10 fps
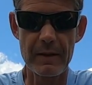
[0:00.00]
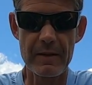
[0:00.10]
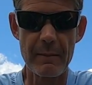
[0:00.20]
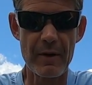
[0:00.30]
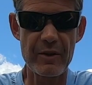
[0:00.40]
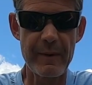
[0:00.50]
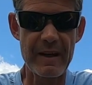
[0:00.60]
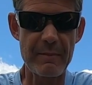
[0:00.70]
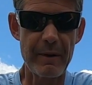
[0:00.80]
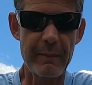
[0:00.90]
It's the
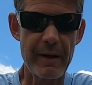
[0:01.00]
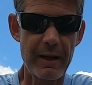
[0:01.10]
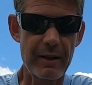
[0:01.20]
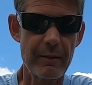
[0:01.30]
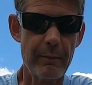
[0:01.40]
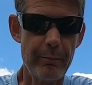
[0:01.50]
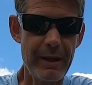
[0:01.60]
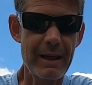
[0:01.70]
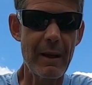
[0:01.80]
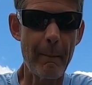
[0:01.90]
Monsterbass Big
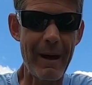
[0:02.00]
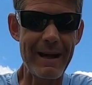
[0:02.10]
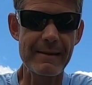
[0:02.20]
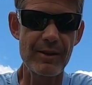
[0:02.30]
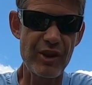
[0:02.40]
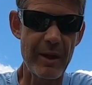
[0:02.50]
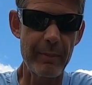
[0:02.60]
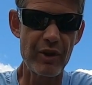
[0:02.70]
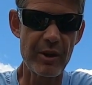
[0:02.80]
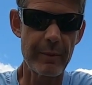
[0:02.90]
Bass
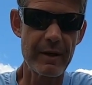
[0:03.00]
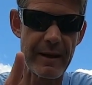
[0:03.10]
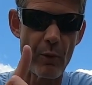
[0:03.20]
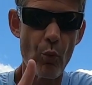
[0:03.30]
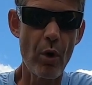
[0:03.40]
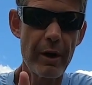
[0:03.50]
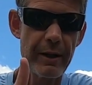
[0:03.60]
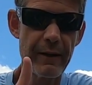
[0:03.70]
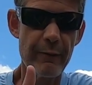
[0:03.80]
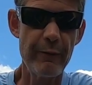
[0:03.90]
Championship. It is a
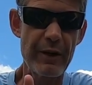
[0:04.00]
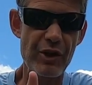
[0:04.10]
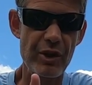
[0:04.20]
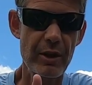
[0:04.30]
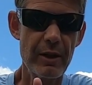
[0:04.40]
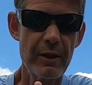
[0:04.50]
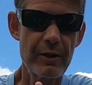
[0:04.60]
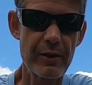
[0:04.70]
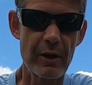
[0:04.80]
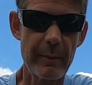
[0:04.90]
one fish
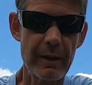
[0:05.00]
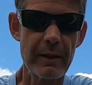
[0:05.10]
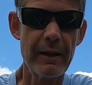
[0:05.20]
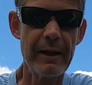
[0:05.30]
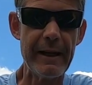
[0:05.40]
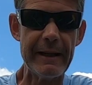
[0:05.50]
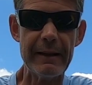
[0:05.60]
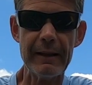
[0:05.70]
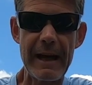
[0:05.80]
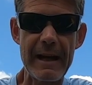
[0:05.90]
tournament, and
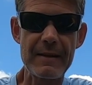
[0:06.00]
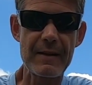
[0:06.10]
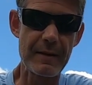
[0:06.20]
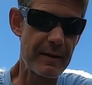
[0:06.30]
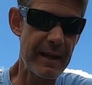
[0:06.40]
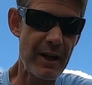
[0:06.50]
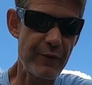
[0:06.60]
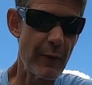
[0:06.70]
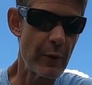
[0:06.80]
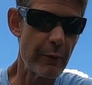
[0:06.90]
it lasts. It's a catch,
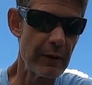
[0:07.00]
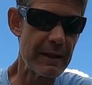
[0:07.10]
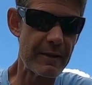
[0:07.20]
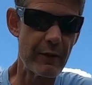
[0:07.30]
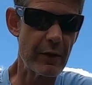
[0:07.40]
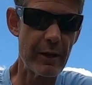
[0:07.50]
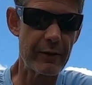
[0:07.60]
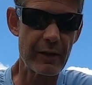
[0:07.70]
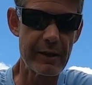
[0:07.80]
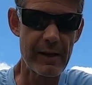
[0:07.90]
photo, release. If you don't know how
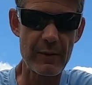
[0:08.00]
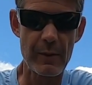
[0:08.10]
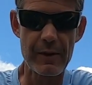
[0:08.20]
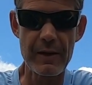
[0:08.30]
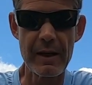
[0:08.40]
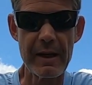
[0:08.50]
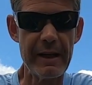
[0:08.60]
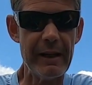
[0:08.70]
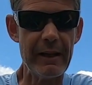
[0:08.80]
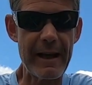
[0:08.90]
Tourney X works,
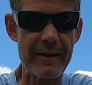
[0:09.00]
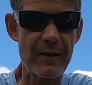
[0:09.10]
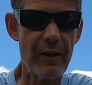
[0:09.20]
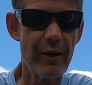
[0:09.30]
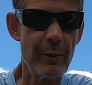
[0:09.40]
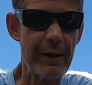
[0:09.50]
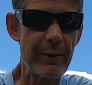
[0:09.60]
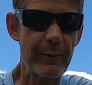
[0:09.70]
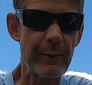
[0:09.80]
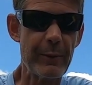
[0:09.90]
and it lasts all the way
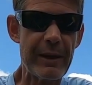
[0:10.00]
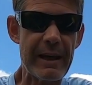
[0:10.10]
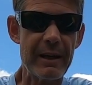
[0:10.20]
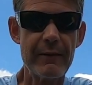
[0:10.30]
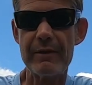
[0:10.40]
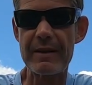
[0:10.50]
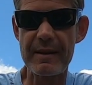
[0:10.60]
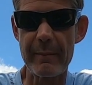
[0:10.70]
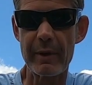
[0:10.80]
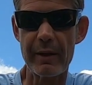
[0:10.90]
through the end of
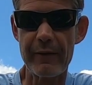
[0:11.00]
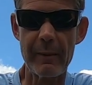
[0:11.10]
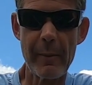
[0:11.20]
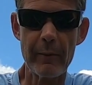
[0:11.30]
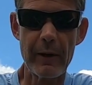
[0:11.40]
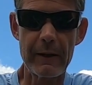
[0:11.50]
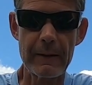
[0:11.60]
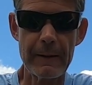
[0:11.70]
December, if I remember right.